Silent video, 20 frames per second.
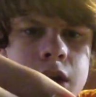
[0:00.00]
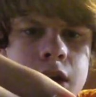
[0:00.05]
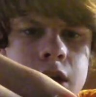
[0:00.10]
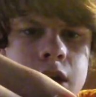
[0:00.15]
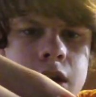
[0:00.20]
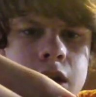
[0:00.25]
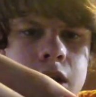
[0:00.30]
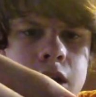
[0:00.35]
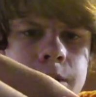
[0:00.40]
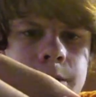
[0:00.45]

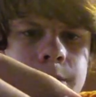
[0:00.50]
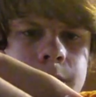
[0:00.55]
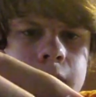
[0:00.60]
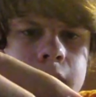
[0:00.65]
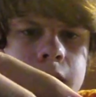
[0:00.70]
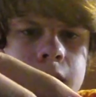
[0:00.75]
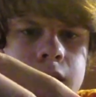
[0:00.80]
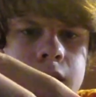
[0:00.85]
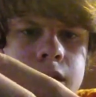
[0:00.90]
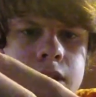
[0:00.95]

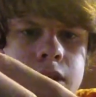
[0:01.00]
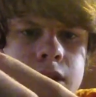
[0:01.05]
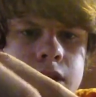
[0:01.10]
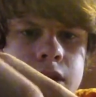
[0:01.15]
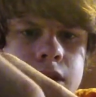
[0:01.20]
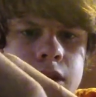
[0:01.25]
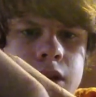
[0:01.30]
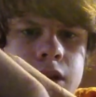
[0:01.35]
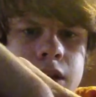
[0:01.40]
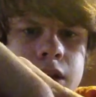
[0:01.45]
And
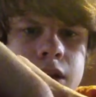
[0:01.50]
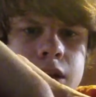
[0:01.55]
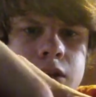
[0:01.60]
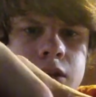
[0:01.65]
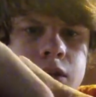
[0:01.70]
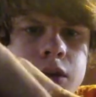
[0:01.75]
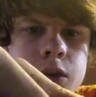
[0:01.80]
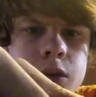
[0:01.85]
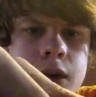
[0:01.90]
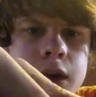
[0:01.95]

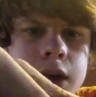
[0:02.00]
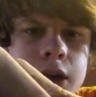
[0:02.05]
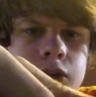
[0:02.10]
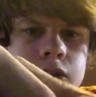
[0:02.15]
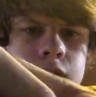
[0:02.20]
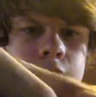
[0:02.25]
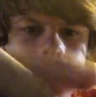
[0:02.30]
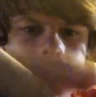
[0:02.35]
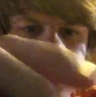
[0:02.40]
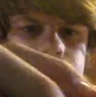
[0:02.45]
no one
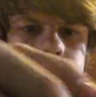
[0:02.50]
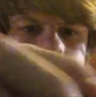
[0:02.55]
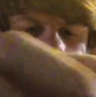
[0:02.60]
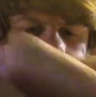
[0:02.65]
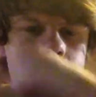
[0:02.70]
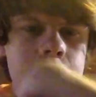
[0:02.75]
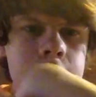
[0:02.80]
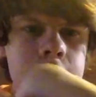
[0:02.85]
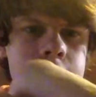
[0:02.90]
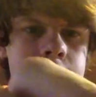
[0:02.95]
actually has a
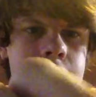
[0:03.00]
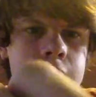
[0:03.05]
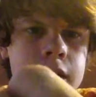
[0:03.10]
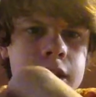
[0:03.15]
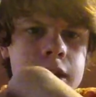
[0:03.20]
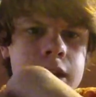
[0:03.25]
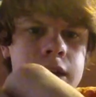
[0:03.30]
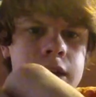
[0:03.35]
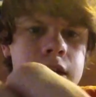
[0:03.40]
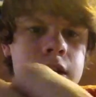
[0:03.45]

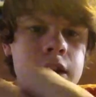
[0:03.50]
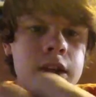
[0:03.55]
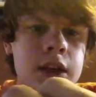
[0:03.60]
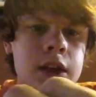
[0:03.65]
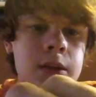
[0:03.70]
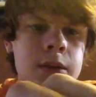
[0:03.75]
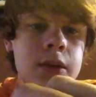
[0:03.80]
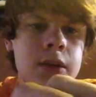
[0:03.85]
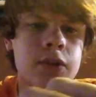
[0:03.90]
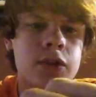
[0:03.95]
plastic.
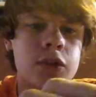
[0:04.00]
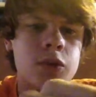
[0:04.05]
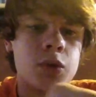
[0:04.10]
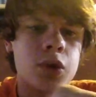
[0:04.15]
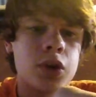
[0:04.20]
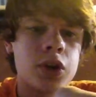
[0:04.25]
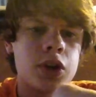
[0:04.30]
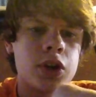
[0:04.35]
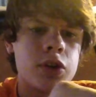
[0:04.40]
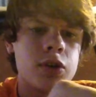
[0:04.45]
And if you
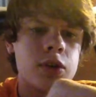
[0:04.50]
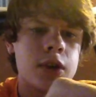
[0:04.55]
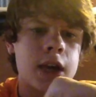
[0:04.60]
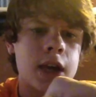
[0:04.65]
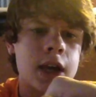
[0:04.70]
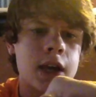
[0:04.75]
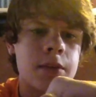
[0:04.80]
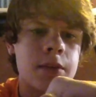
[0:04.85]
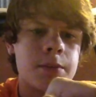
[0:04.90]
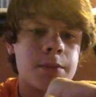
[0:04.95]
want to, you
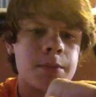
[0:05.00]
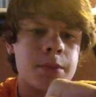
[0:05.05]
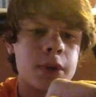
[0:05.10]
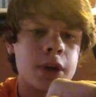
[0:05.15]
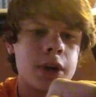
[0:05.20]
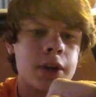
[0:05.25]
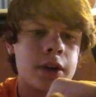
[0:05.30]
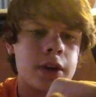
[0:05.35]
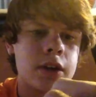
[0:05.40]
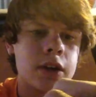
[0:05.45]
can,
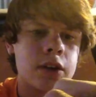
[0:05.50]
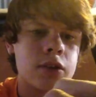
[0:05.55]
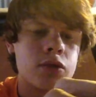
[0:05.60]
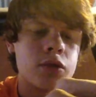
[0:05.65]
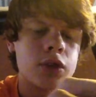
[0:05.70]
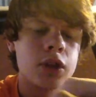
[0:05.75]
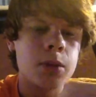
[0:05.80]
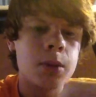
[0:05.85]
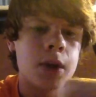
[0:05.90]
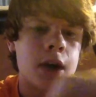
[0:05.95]
but it doesn't
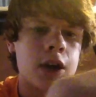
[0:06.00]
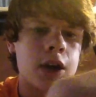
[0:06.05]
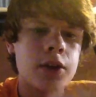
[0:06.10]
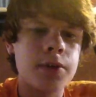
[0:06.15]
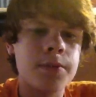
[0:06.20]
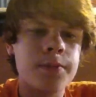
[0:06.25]
really matter.